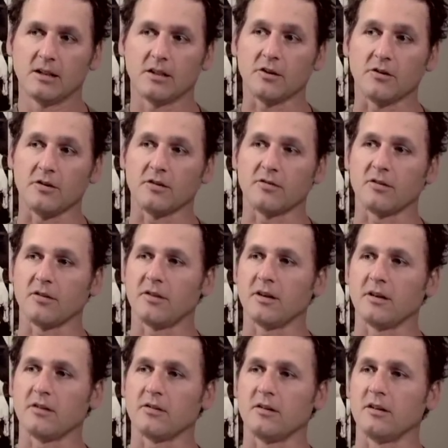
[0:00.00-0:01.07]
learn different
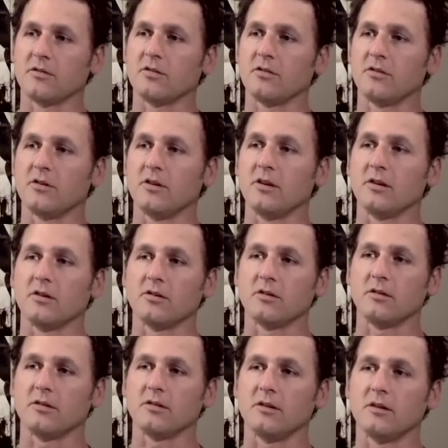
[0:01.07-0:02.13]
things at different studios
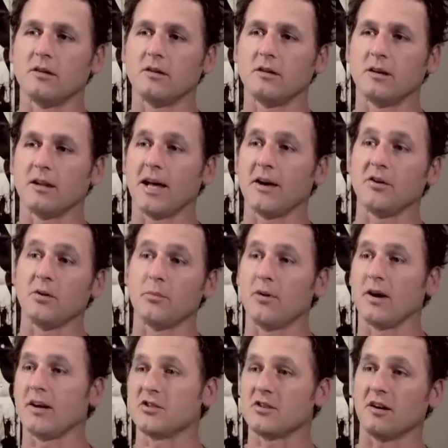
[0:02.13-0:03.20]
and allow you to
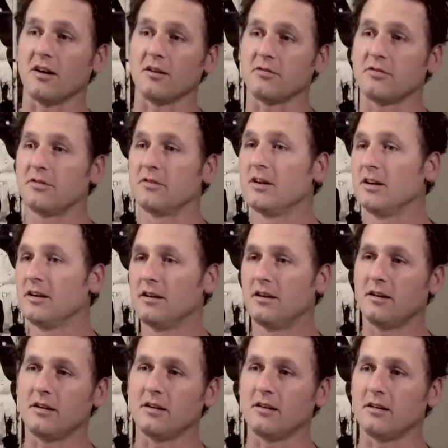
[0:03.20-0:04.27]
branch off
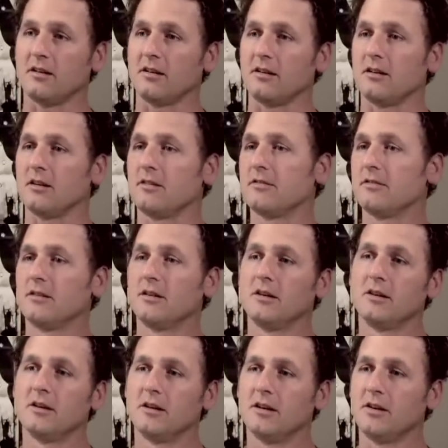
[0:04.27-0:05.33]

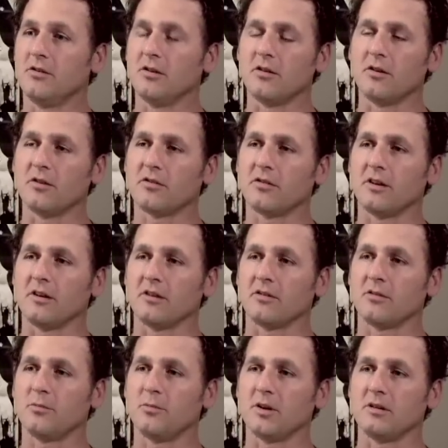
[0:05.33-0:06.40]
and do those
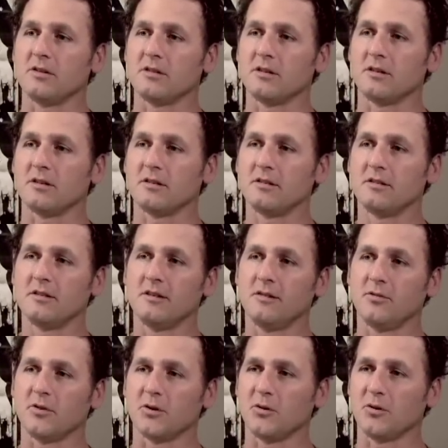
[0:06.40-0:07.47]
things. But
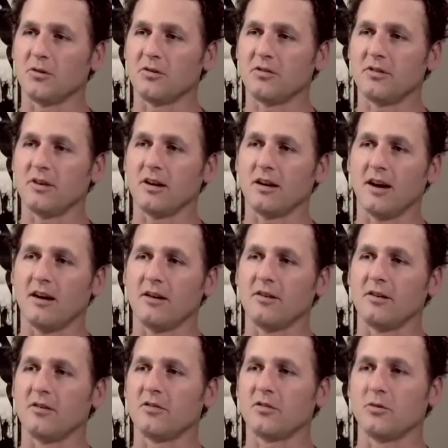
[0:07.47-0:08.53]
if your goal is to get hired
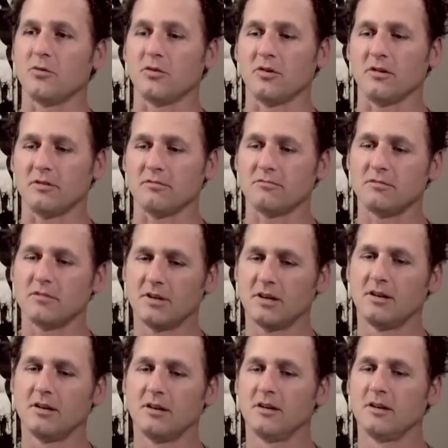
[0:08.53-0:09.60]
out of school, then
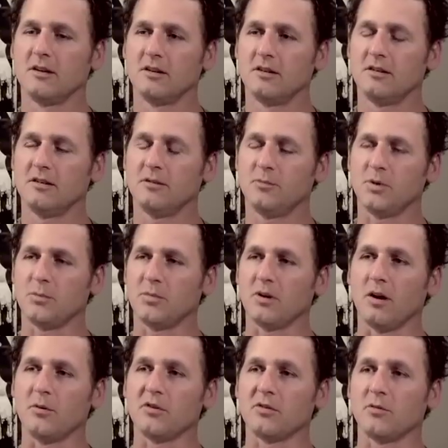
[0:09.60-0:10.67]
people
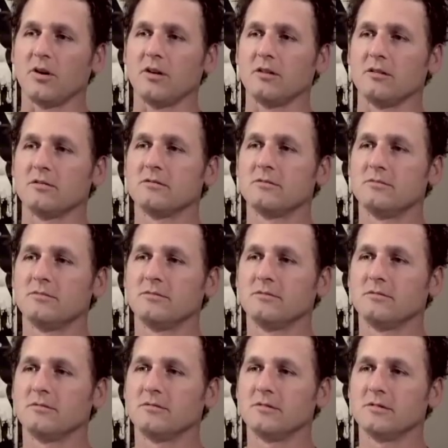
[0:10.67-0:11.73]
always want
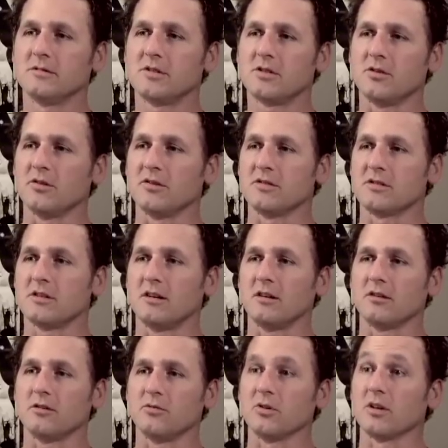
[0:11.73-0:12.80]
students that
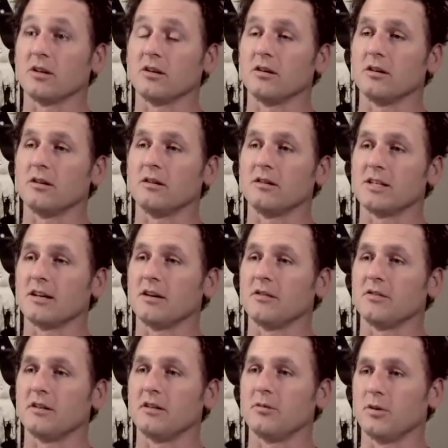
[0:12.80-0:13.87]
are really good and
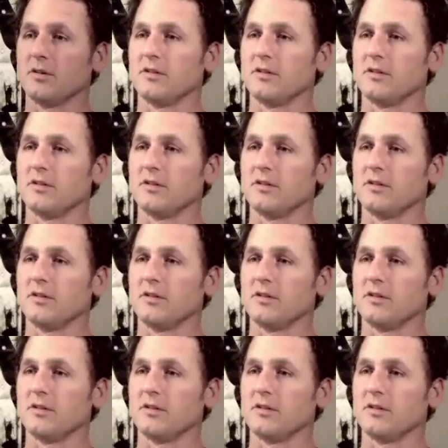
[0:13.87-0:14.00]
talented at